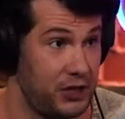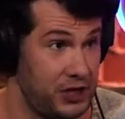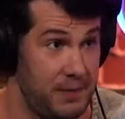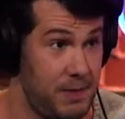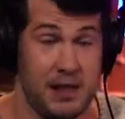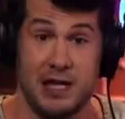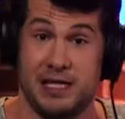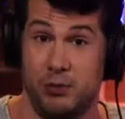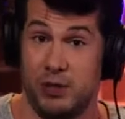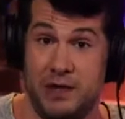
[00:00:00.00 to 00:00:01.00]
Just keep in mind,
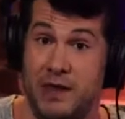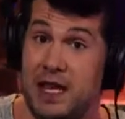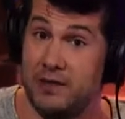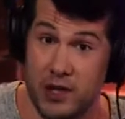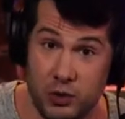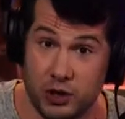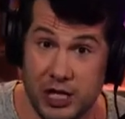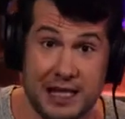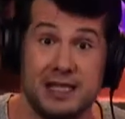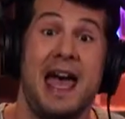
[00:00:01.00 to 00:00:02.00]
they receive the individual
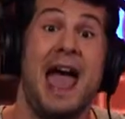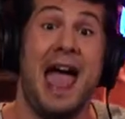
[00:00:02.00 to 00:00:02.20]
checks